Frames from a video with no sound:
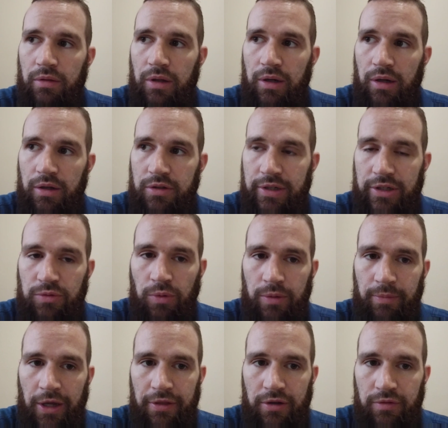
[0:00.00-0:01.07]
a'lam. So that's
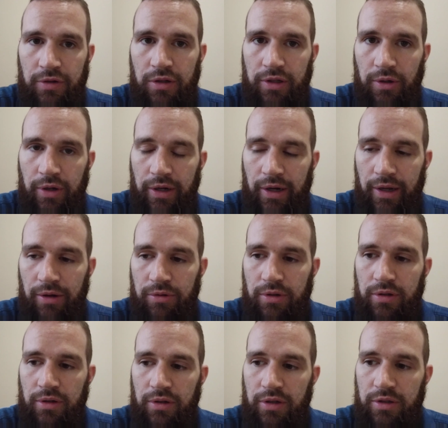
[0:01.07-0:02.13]
one method of clearing it
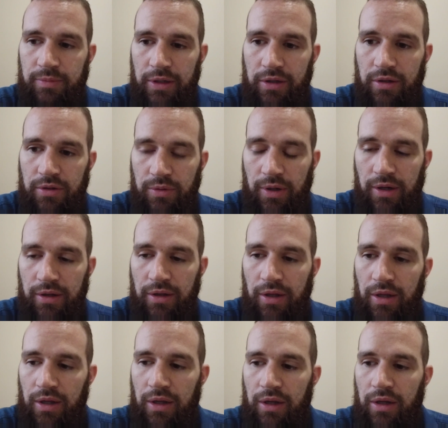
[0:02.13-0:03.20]
out, is making
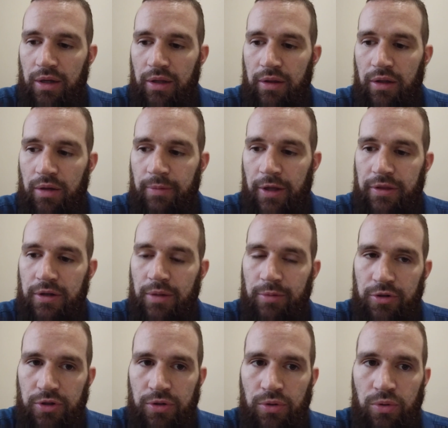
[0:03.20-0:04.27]
dua. Method
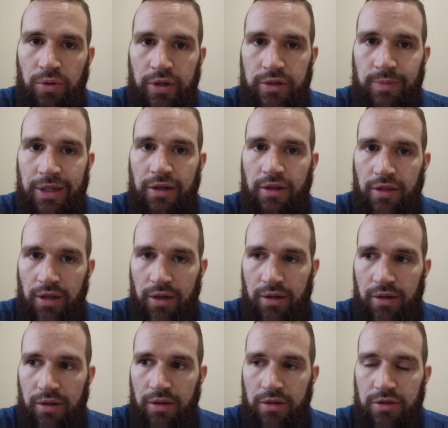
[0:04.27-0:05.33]
number 2 is making
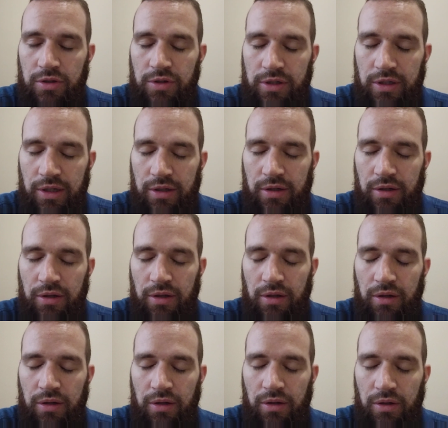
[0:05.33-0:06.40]
dhikr. So you sit
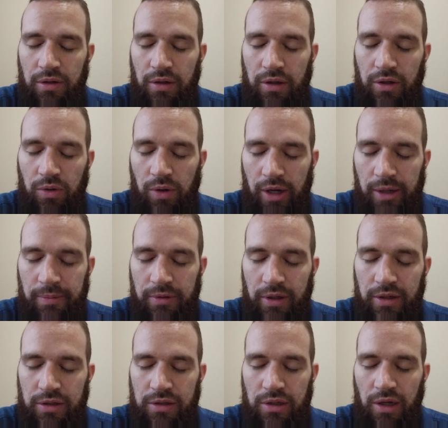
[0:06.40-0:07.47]
in a quiet
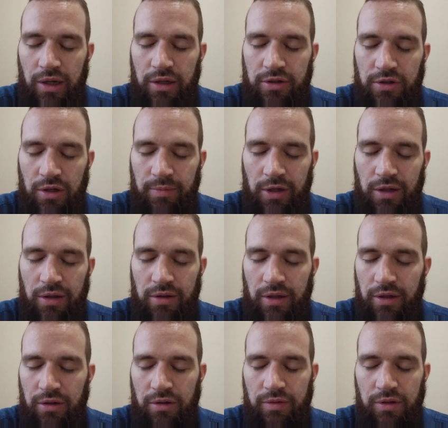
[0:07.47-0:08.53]
place and you start making
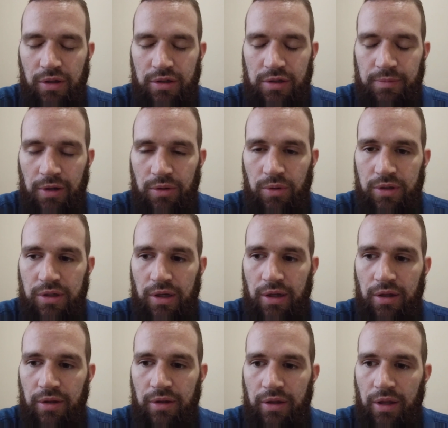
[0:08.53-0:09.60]
dhikr of Allah subhanahu wa
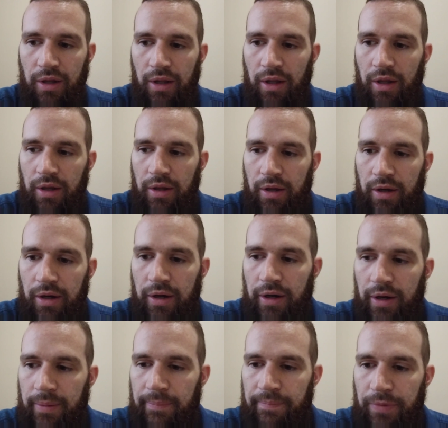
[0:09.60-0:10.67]

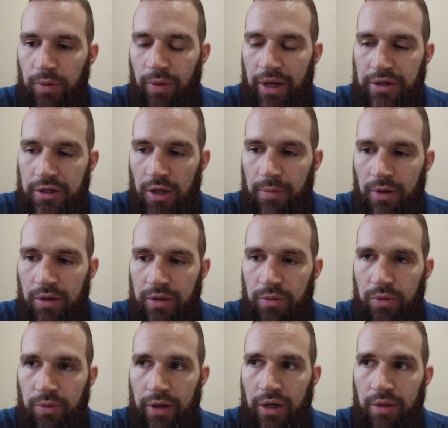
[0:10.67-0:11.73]
ta'ala. What I typically
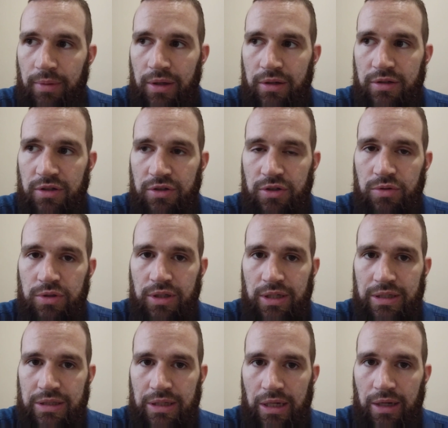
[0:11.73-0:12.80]
would recommend is just using
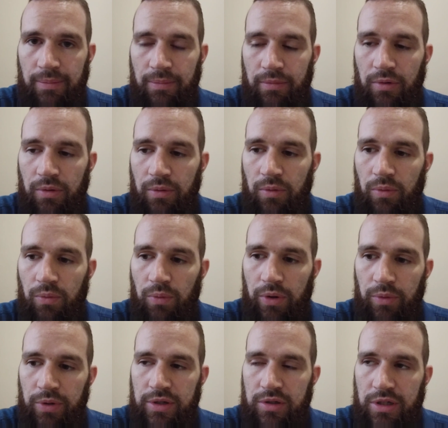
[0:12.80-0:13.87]
His name.
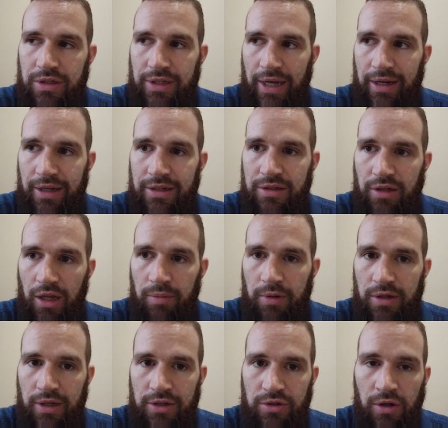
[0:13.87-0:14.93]
One reason is that His name
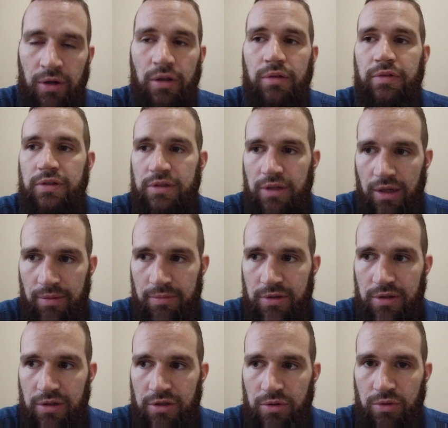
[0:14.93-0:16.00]
contains all of His
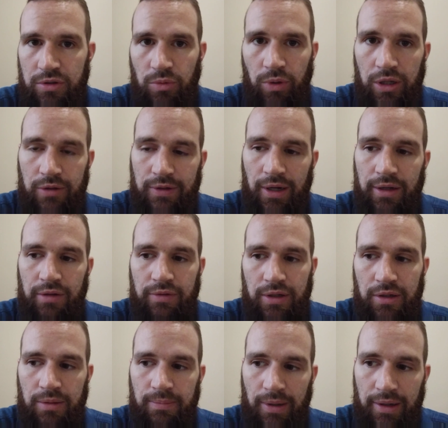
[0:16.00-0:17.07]
names. So it's a way of kind of
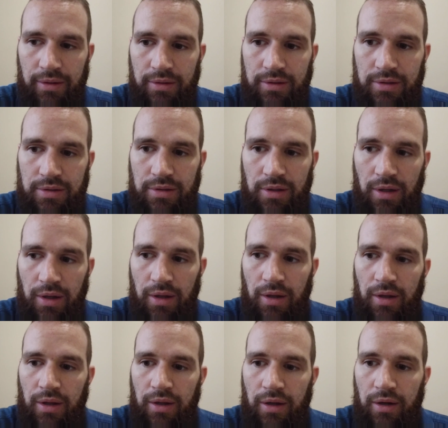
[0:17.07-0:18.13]
getting balanced.
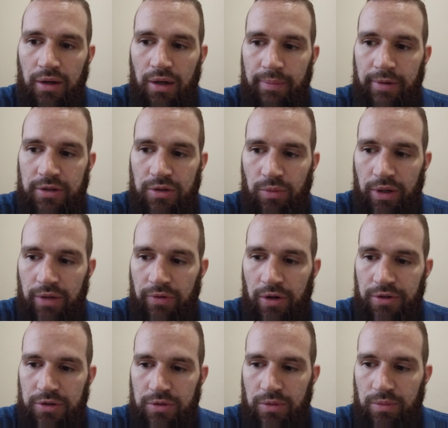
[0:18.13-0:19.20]
It's a way of
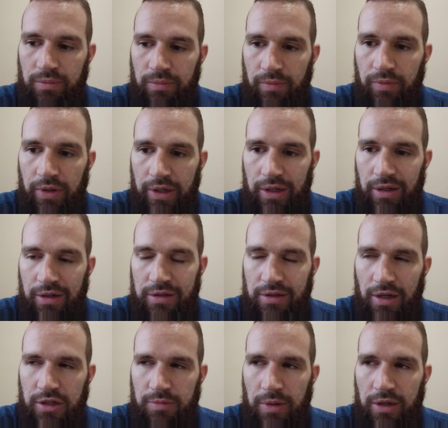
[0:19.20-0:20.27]
also, in a
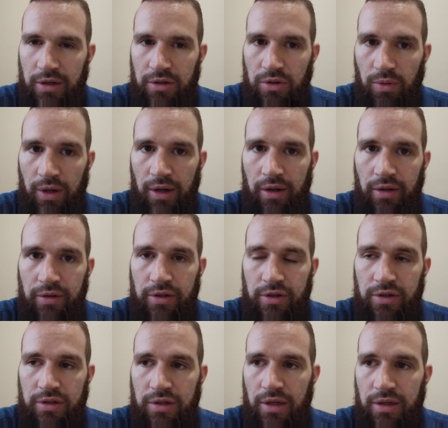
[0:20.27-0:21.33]
sense, making dua. You
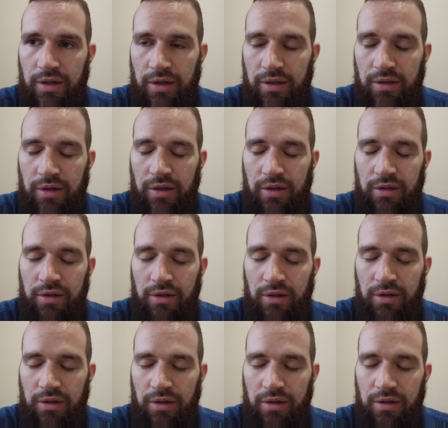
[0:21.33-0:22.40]
can say, Ya Allah, Ya
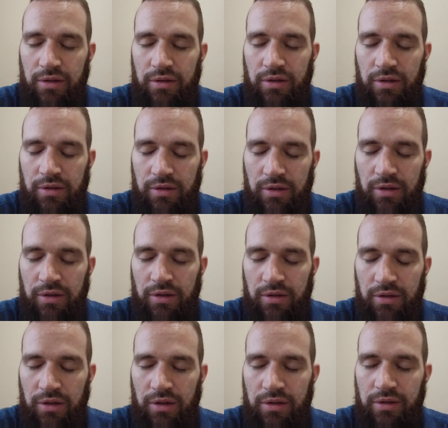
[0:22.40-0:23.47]
Allah, Allah,
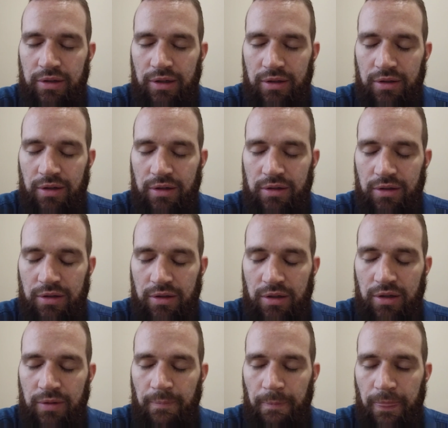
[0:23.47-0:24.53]
Allah, Ya Allah, Ya
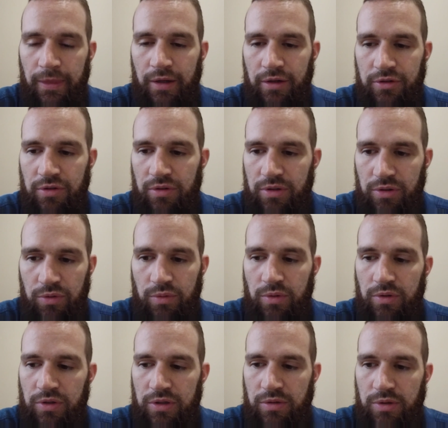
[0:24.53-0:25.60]
Allah. You can also
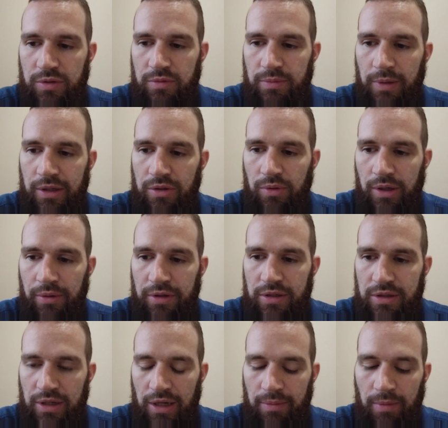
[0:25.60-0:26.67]
just make dua with
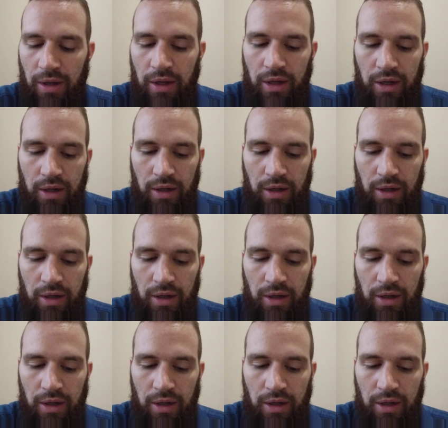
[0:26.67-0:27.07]
His name.